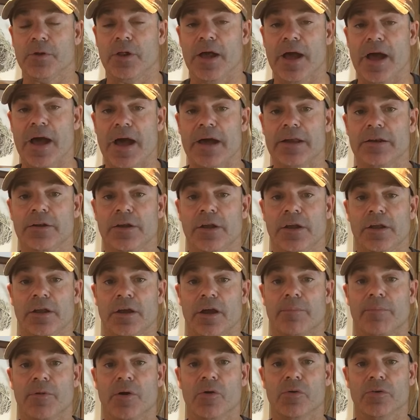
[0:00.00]
had
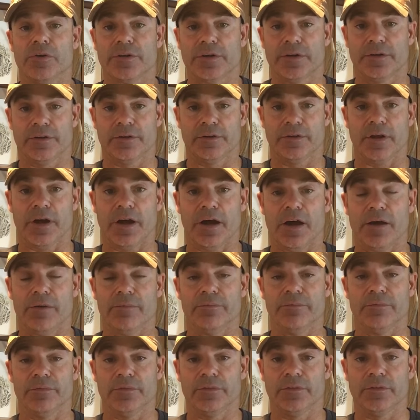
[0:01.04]
about
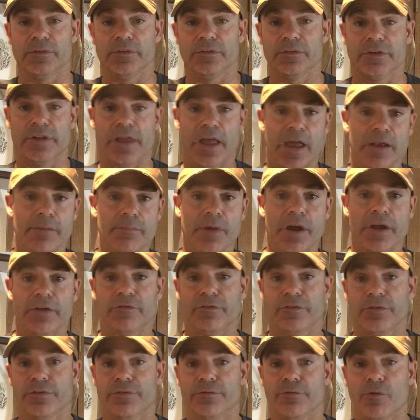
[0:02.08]
10 by
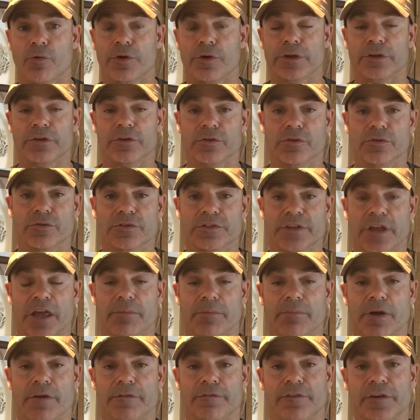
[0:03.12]
42s, 10
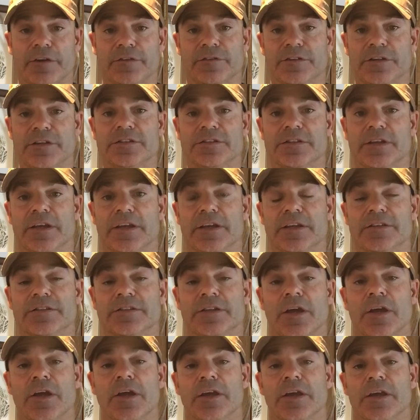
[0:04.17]
by 50s
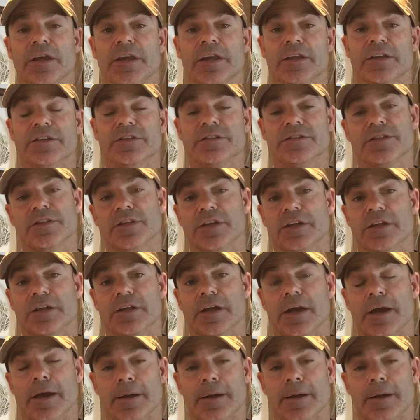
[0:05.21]
is the